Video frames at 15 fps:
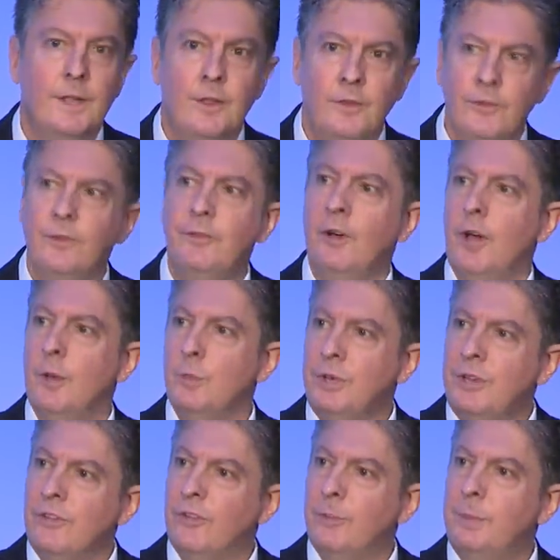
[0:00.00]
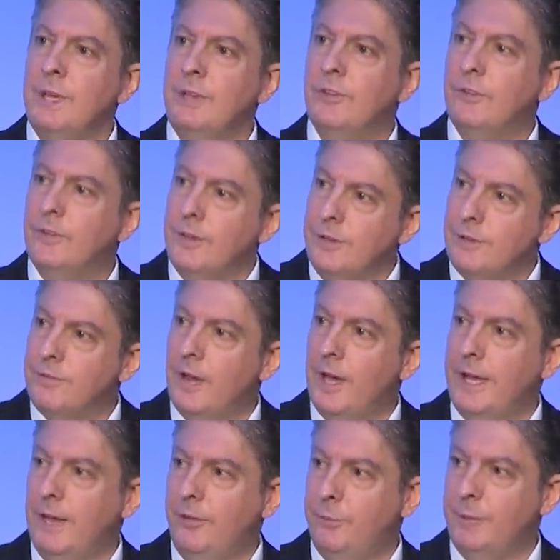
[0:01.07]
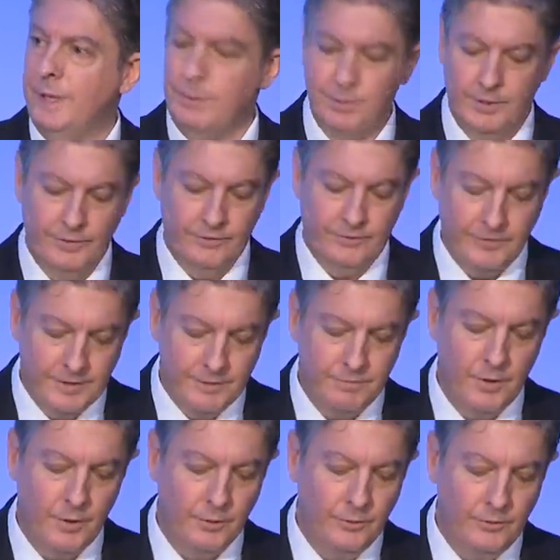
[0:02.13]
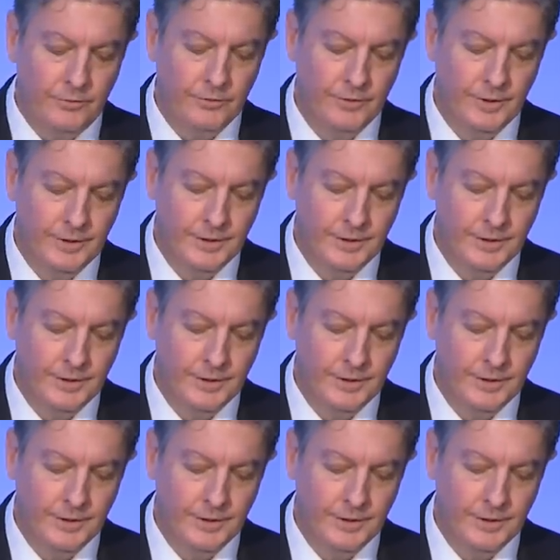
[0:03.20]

This time, we didn't speak to senior finance people and CFOs.